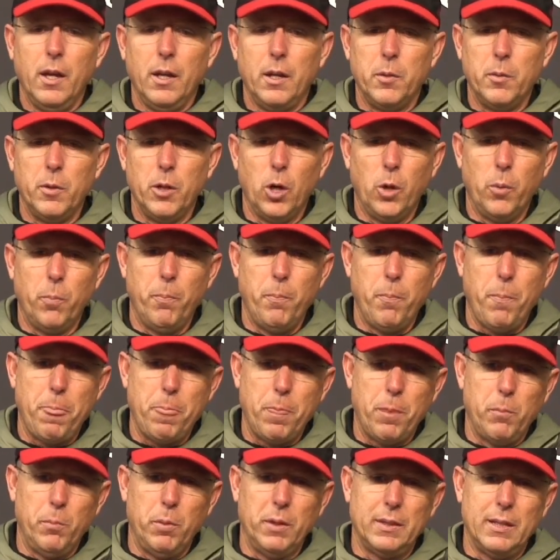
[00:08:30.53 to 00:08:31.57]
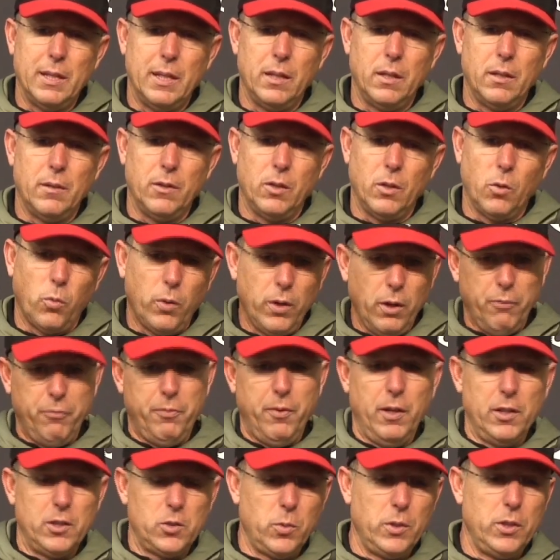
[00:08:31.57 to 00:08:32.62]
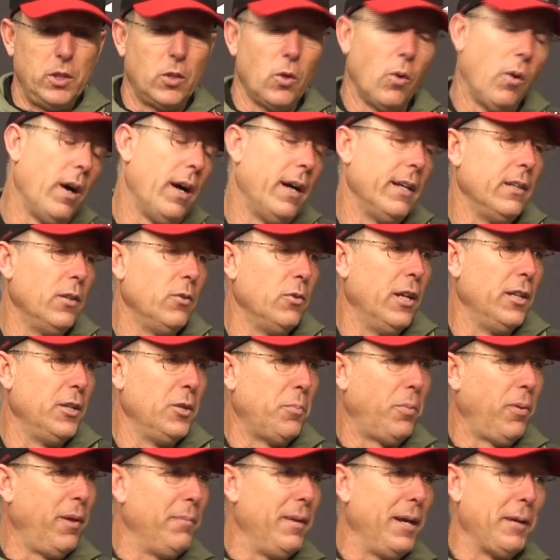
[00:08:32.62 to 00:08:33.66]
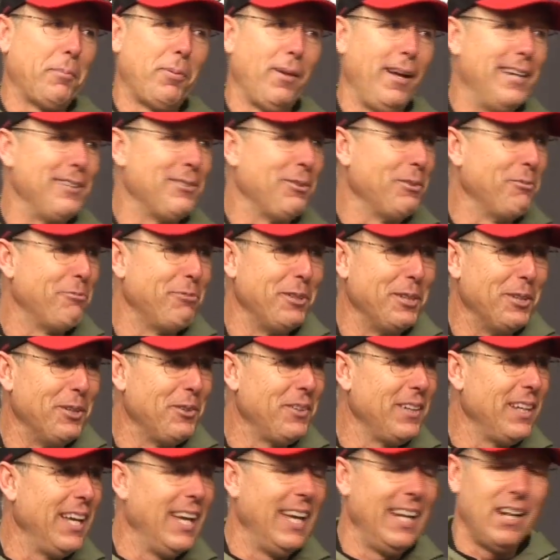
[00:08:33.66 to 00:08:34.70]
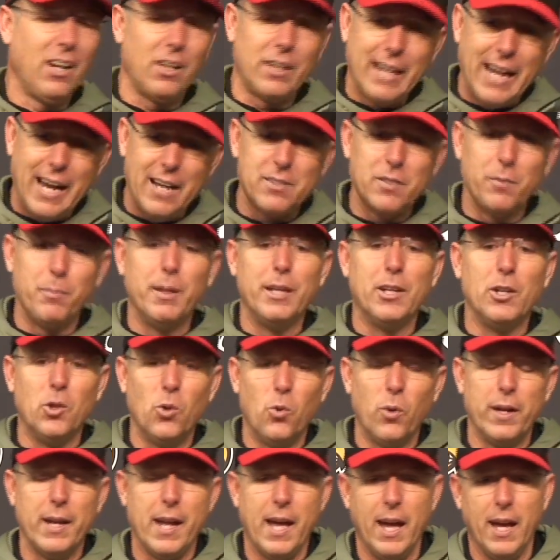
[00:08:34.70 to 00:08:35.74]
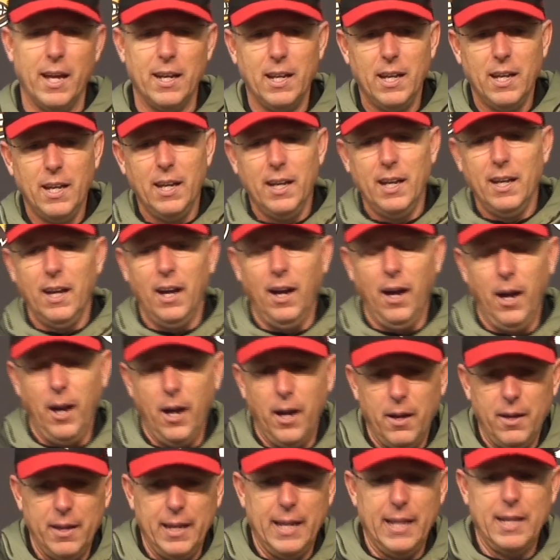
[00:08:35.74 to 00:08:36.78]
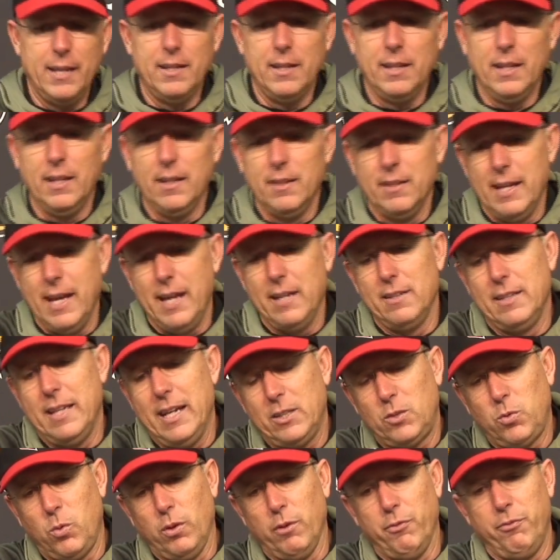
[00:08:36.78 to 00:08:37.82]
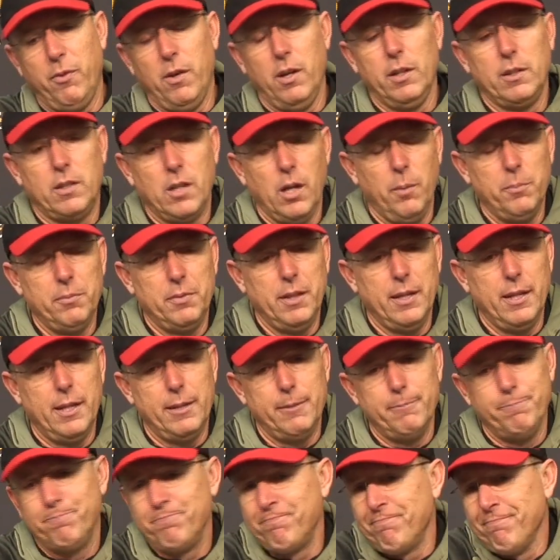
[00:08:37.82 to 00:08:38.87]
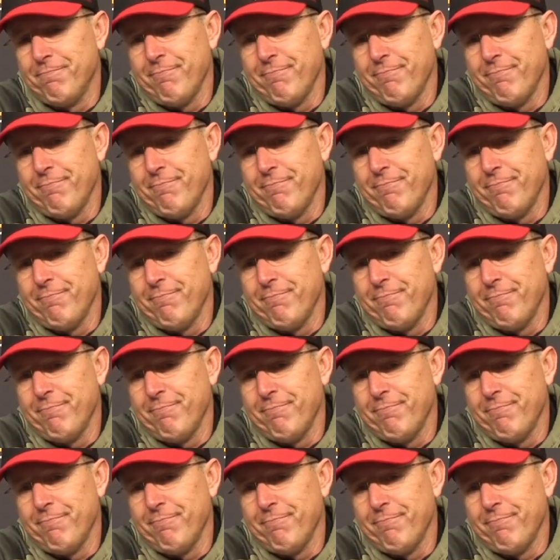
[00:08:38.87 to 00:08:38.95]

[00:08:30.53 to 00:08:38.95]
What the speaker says: you know, but then the real fun is when you go out and you make plays on the field, and our guys have been doing that, and that's where the fun comes in. And,